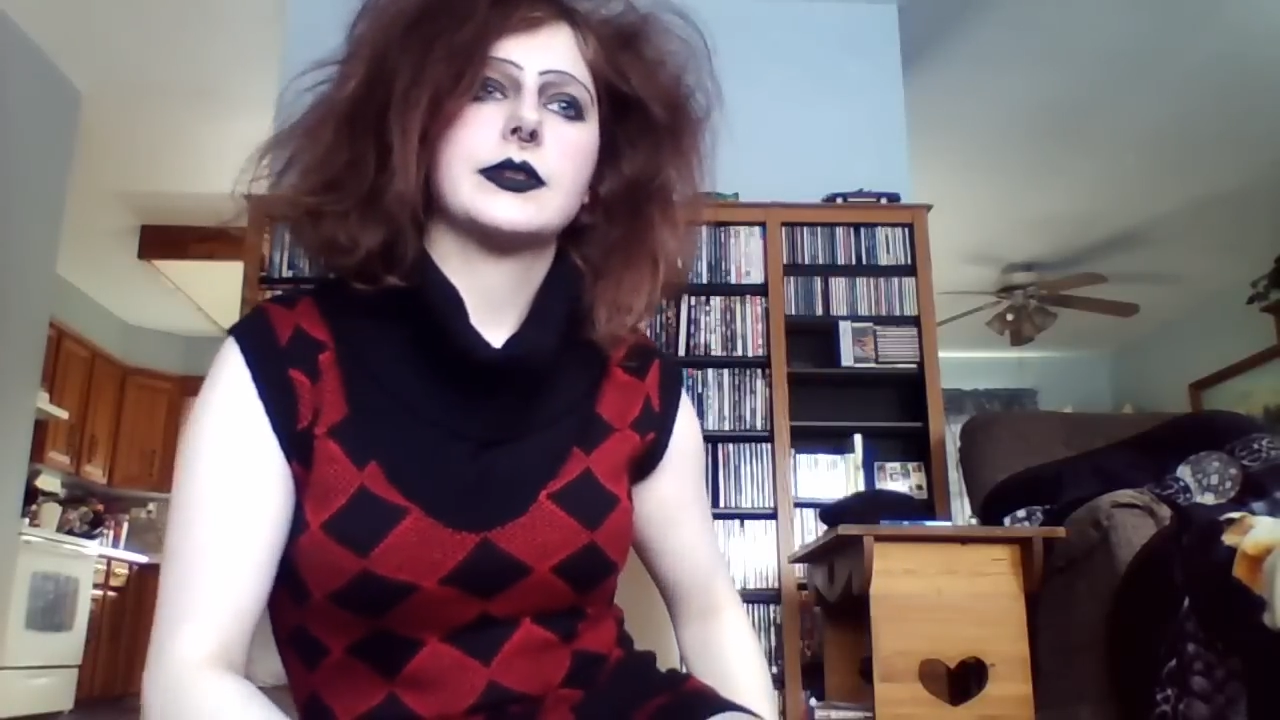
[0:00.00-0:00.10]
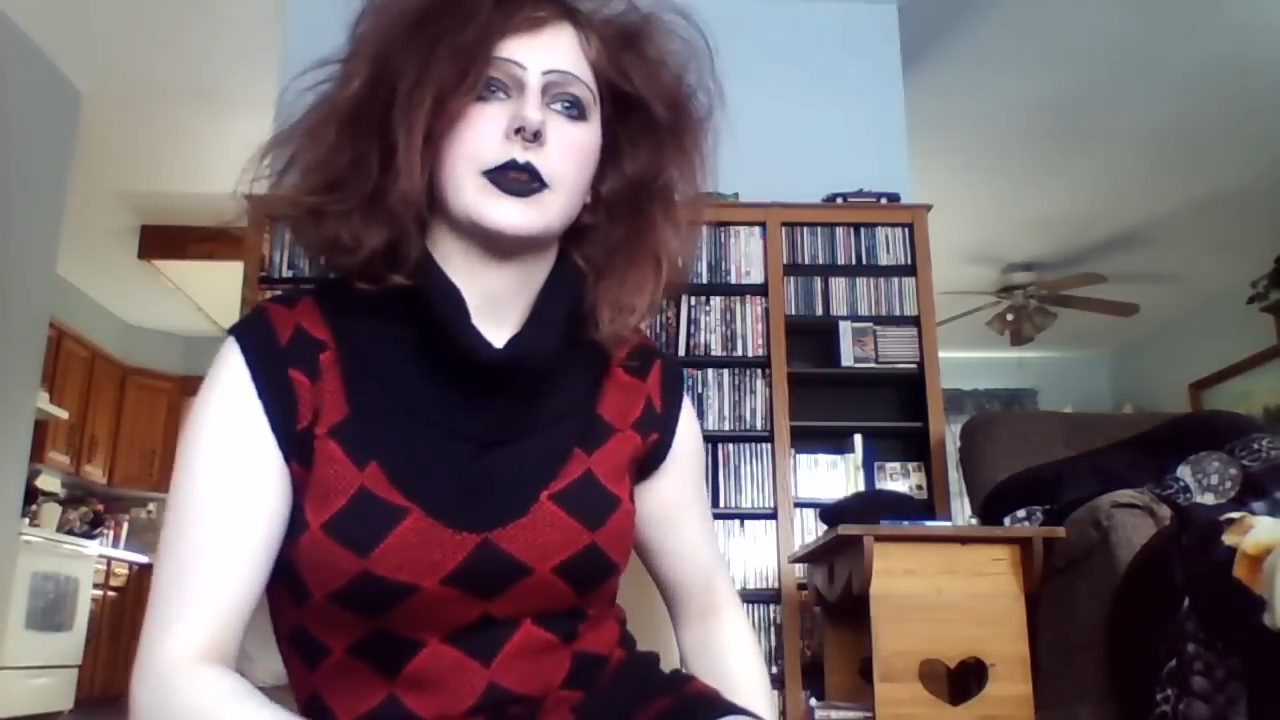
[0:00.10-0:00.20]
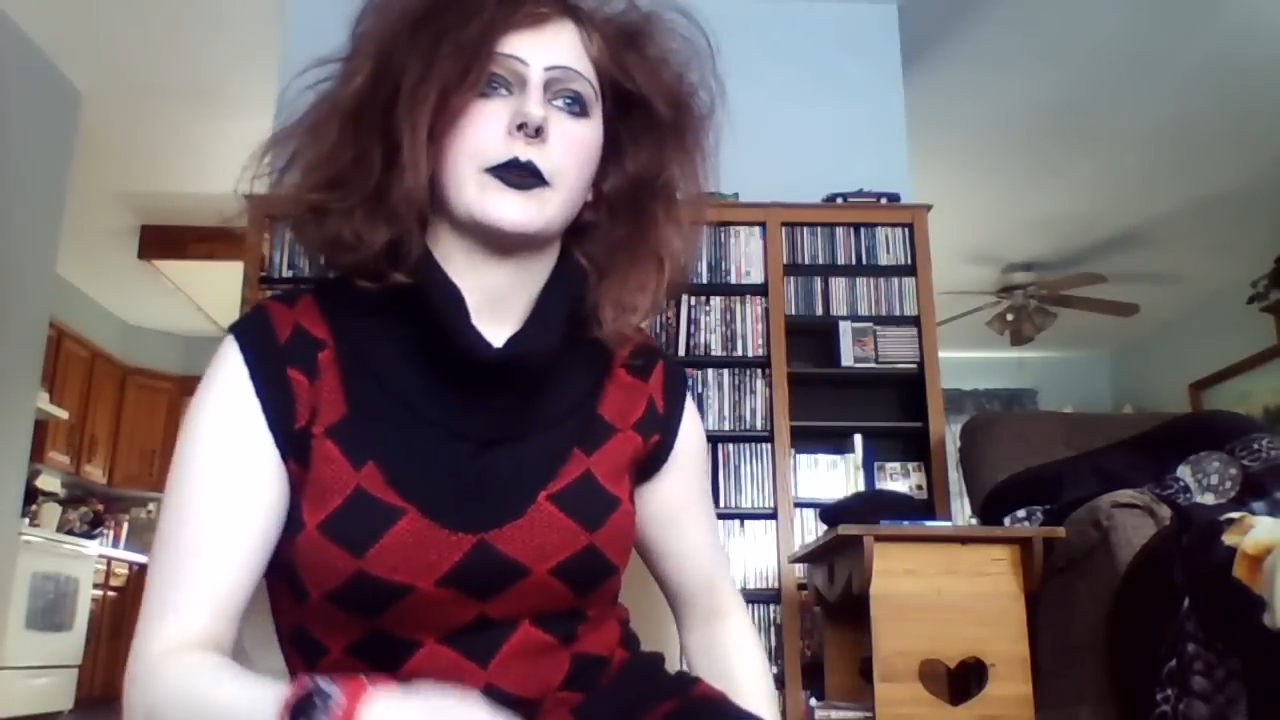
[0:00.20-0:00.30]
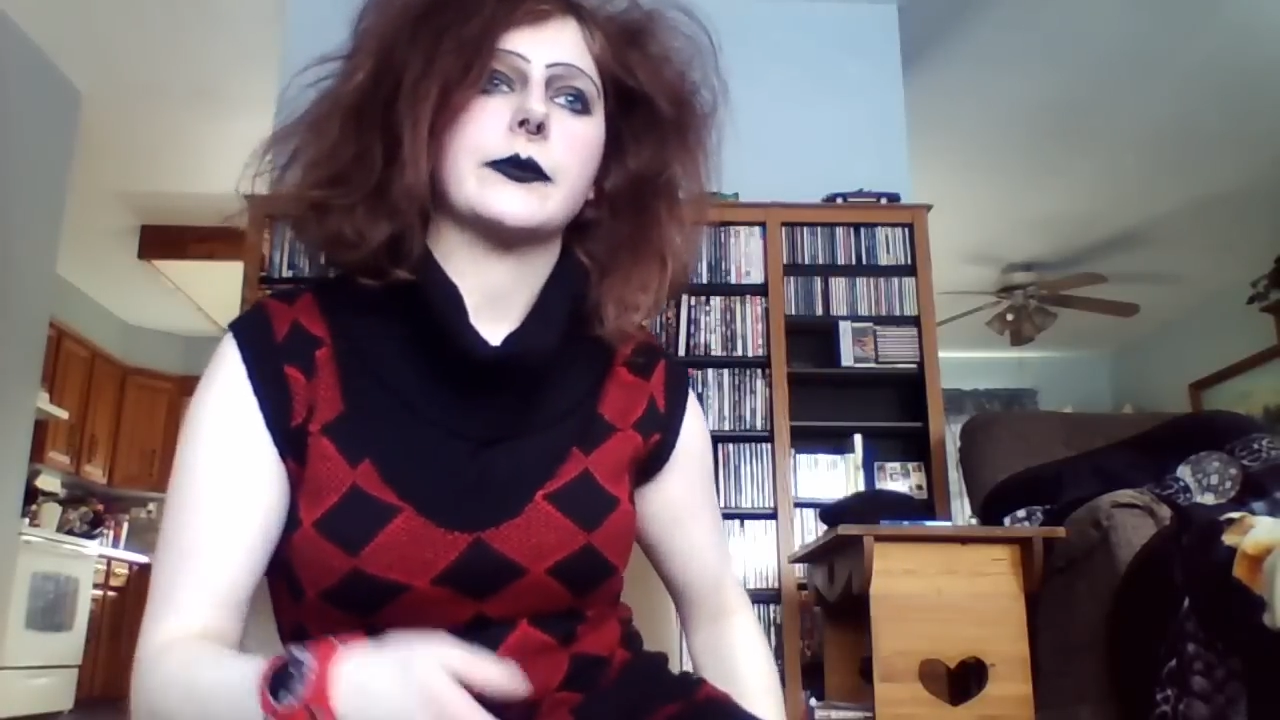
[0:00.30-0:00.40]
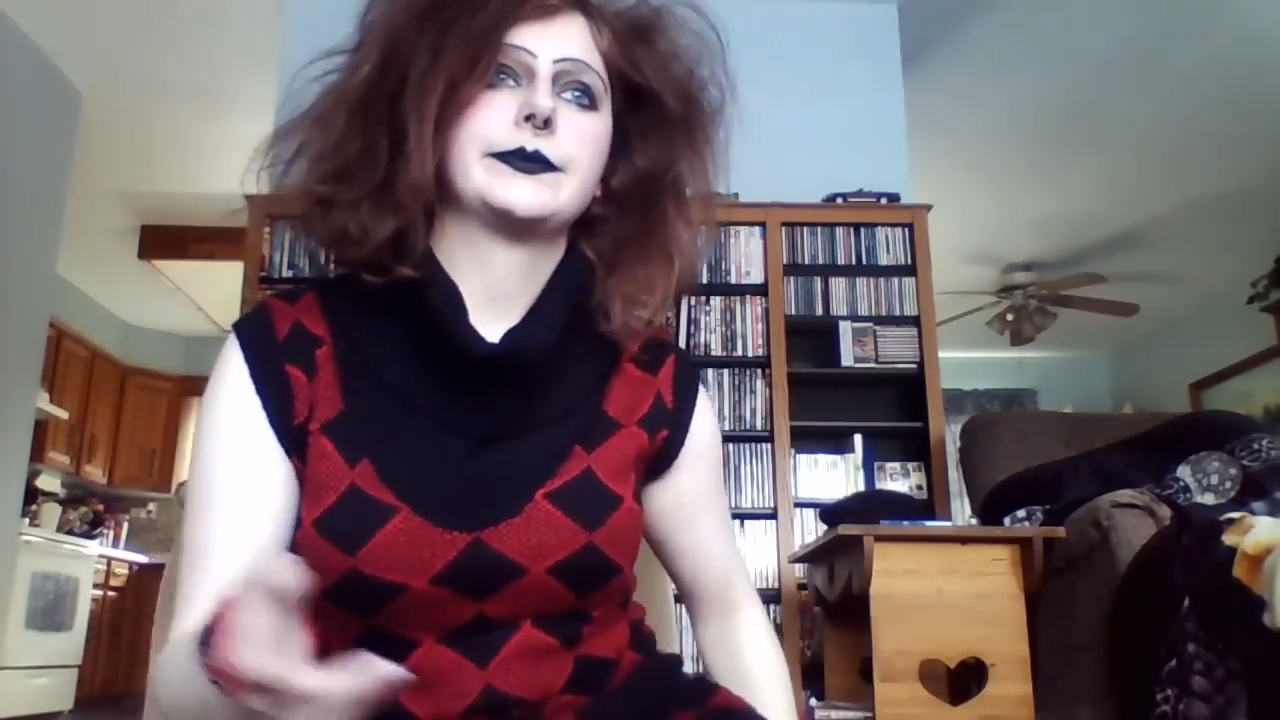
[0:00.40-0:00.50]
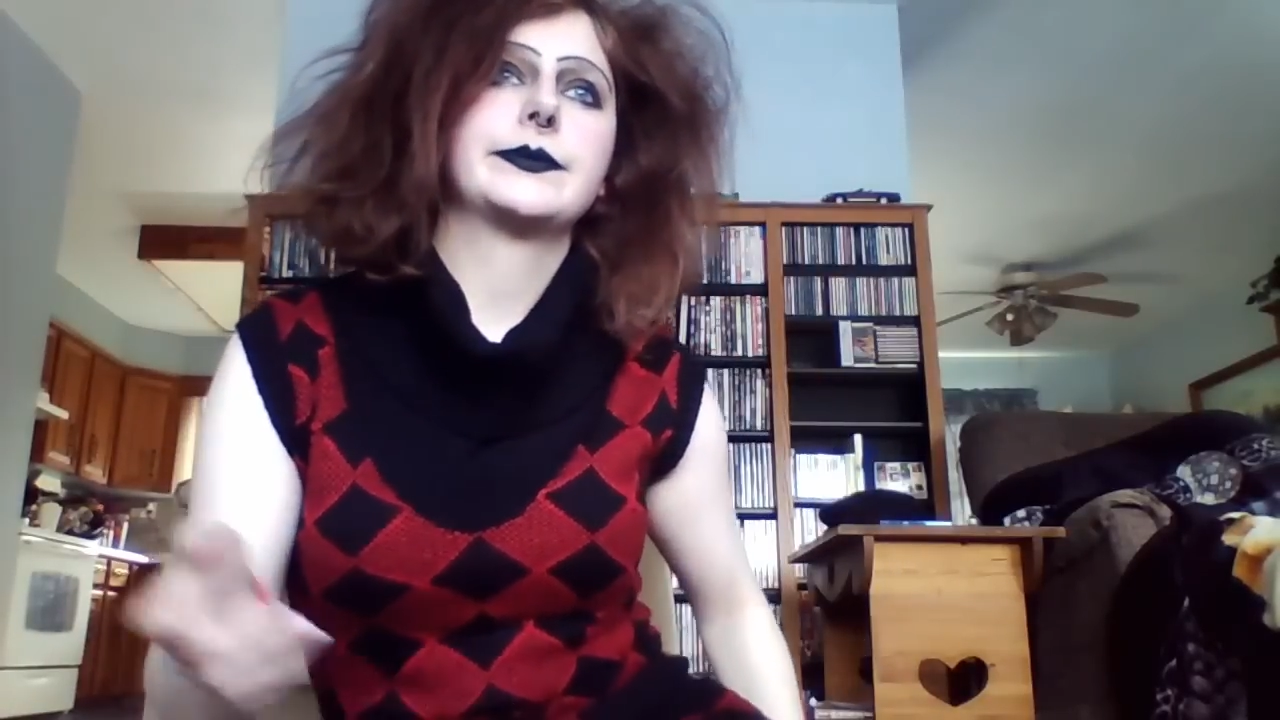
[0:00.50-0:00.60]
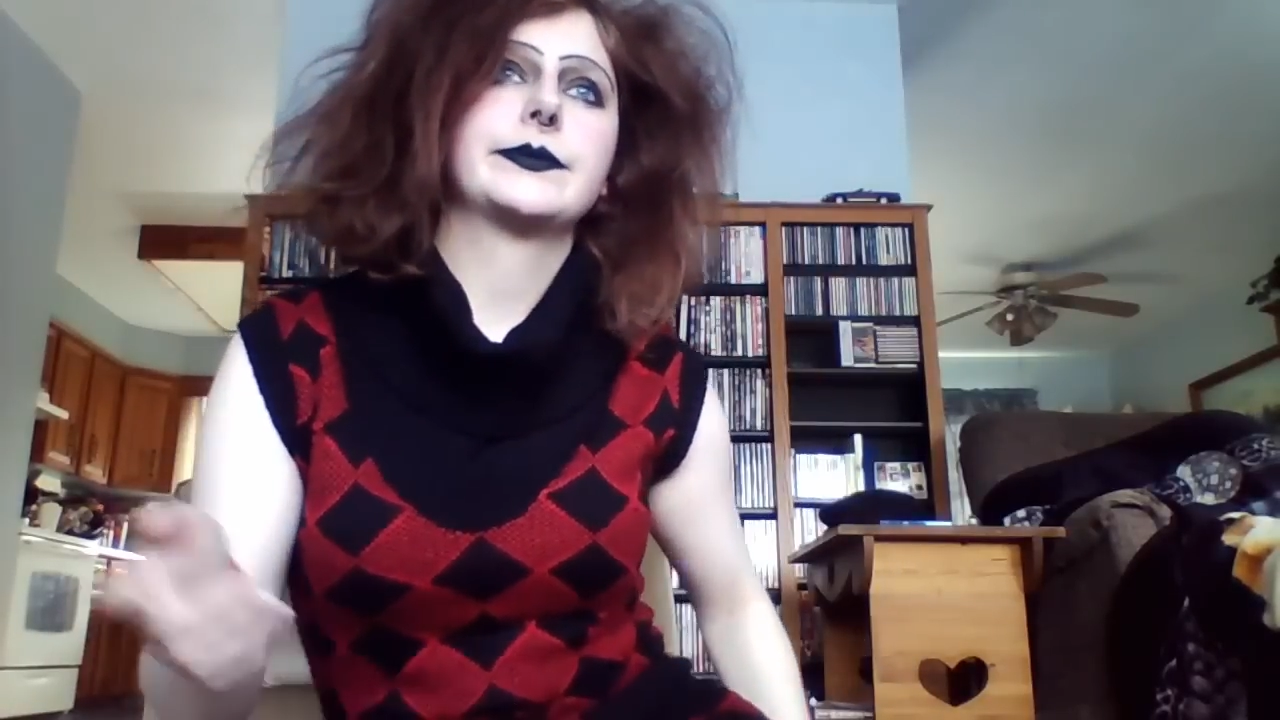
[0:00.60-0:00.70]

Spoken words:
So.